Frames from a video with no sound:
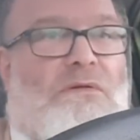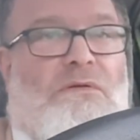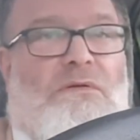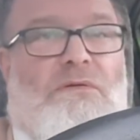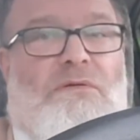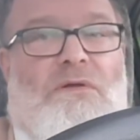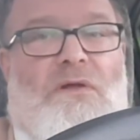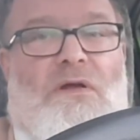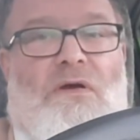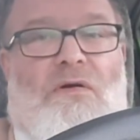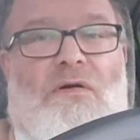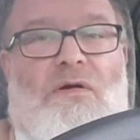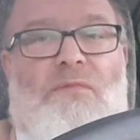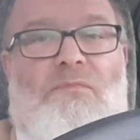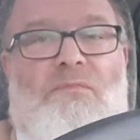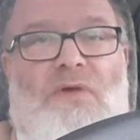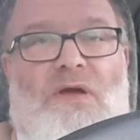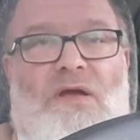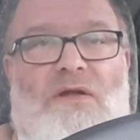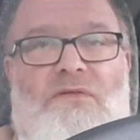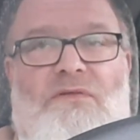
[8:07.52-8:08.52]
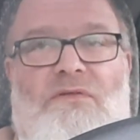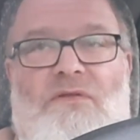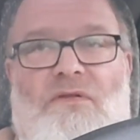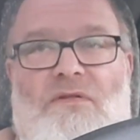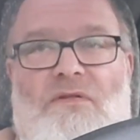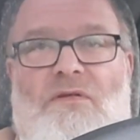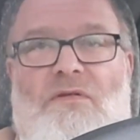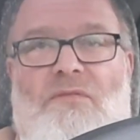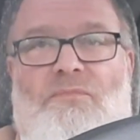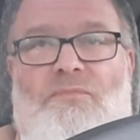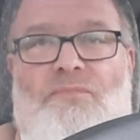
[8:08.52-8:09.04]
Now I'm back to
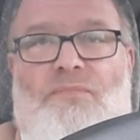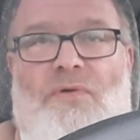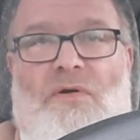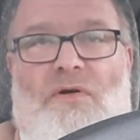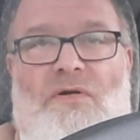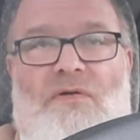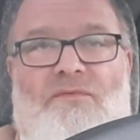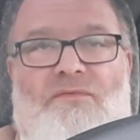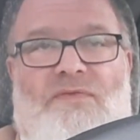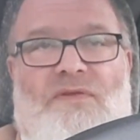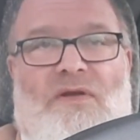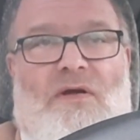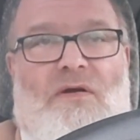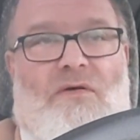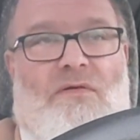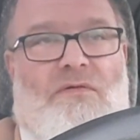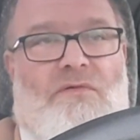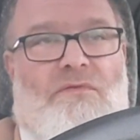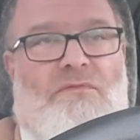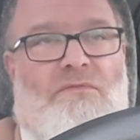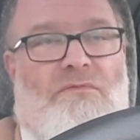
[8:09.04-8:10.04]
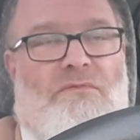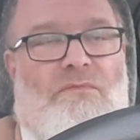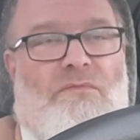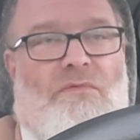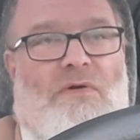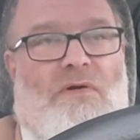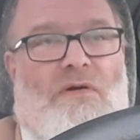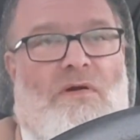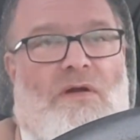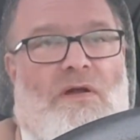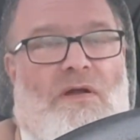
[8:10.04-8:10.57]
the part of town
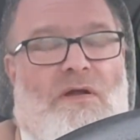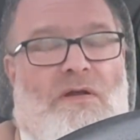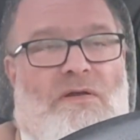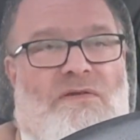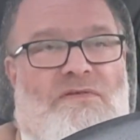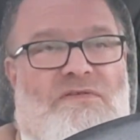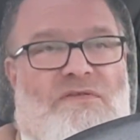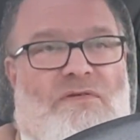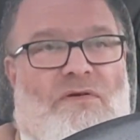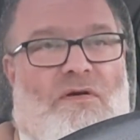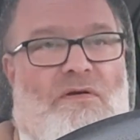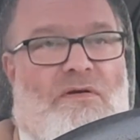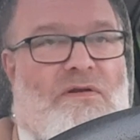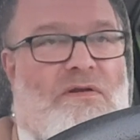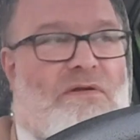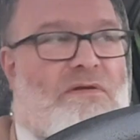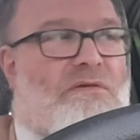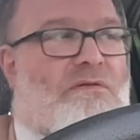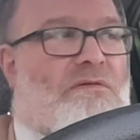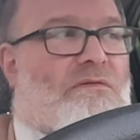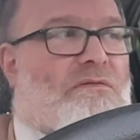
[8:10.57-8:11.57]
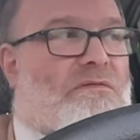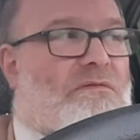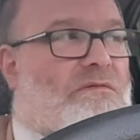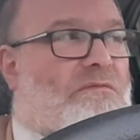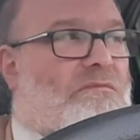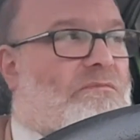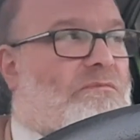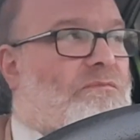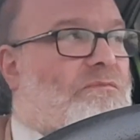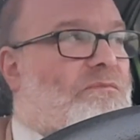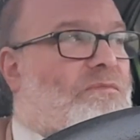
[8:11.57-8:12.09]
where I started
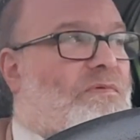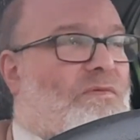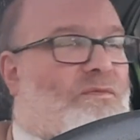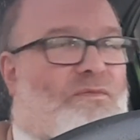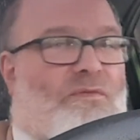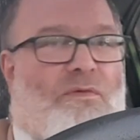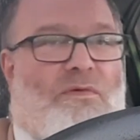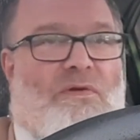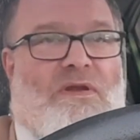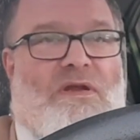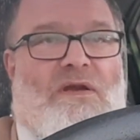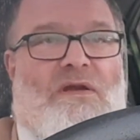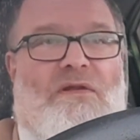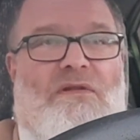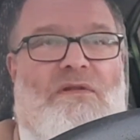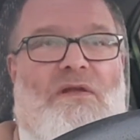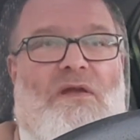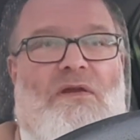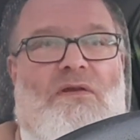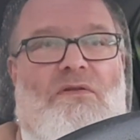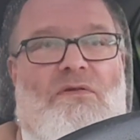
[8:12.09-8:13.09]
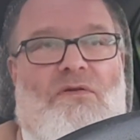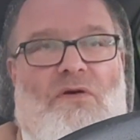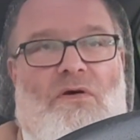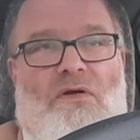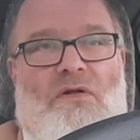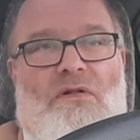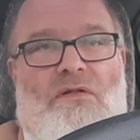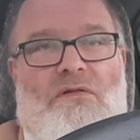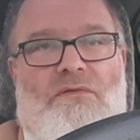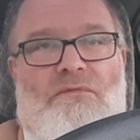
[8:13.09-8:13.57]
before getting that call.